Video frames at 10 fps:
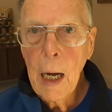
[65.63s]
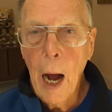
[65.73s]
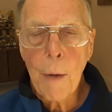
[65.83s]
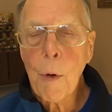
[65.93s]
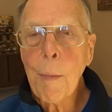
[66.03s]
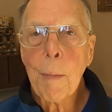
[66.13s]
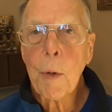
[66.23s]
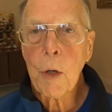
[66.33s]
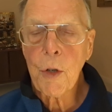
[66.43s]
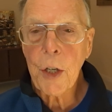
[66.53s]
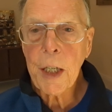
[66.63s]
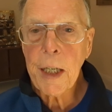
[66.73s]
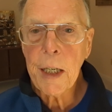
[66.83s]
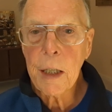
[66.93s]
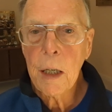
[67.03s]
I remember as a
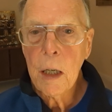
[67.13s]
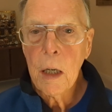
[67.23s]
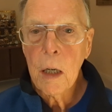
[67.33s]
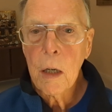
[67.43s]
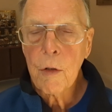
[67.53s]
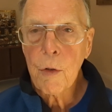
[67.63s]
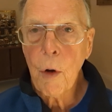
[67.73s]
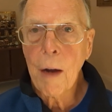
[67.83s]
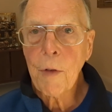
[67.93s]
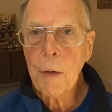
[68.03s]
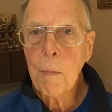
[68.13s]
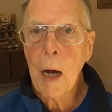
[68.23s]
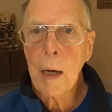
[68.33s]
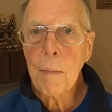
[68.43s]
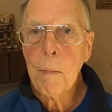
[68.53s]
kid riding
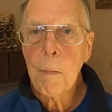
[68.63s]
my